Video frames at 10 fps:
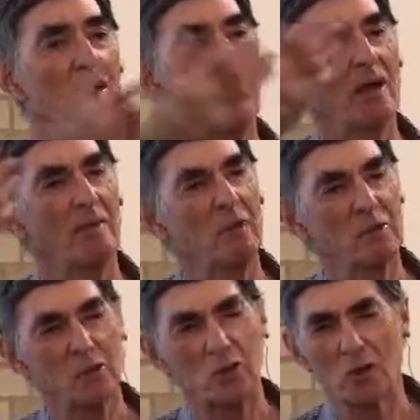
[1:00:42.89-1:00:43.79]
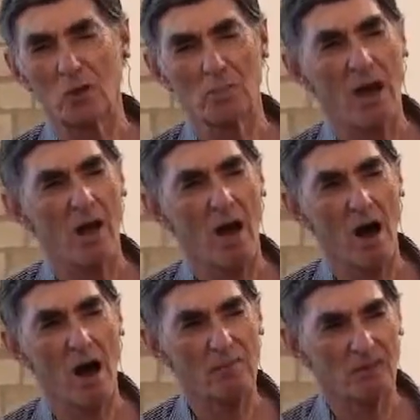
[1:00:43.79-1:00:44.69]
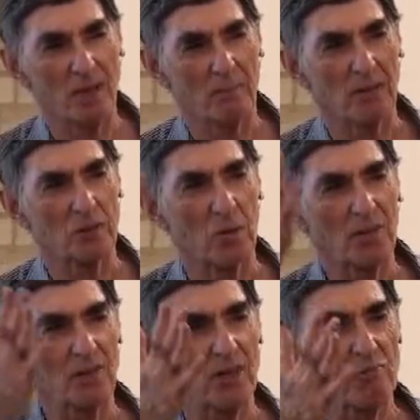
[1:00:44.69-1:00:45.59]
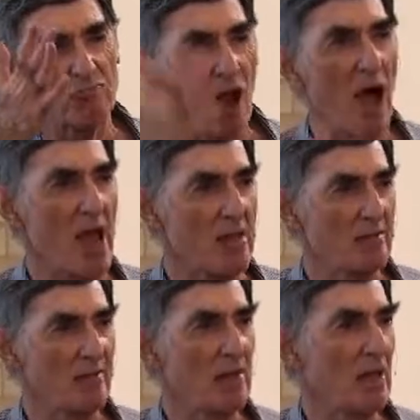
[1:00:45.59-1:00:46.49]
and I'm not sure about after, because once they arrive,